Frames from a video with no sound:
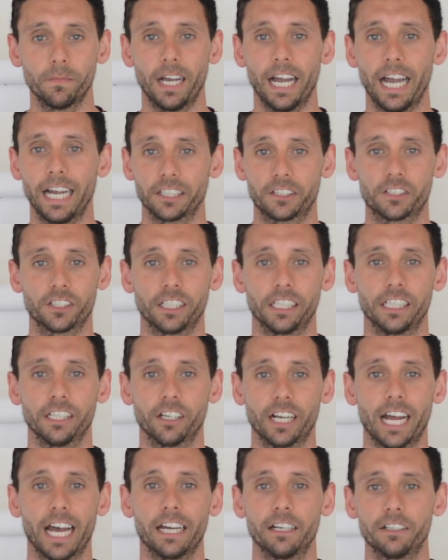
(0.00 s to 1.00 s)
Actually,
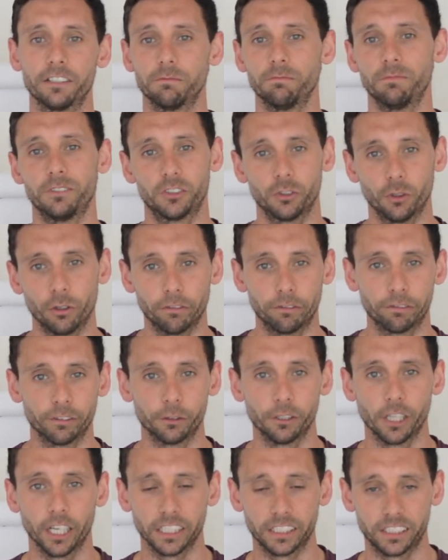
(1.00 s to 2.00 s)
I'd had sort of
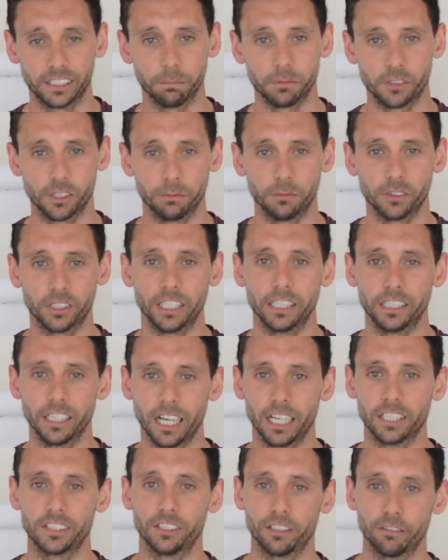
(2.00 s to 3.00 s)
flu-like symptoms that had
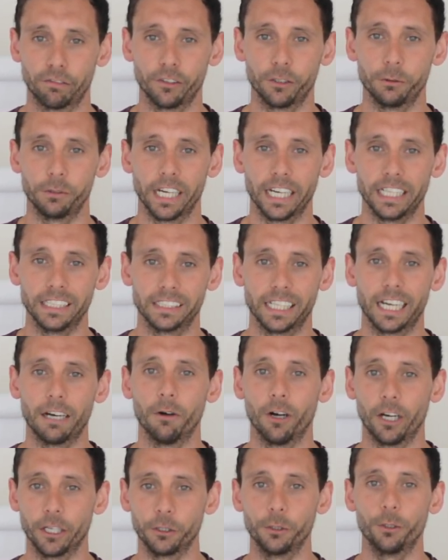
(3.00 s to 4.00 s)
lasted a few days
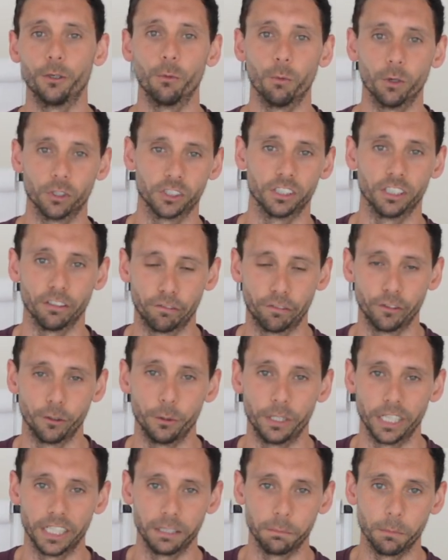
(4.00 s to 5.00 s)
now. I knew it wasn't the
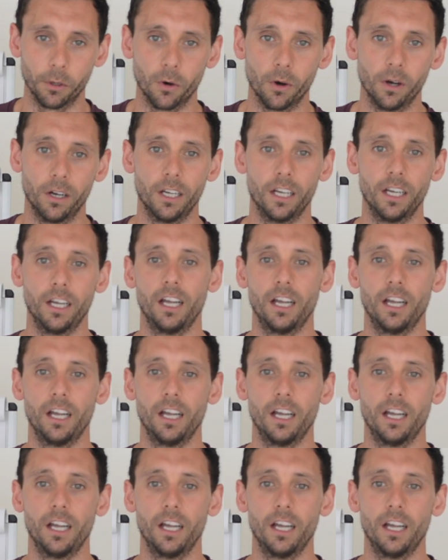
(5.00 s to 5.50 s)
food anymore.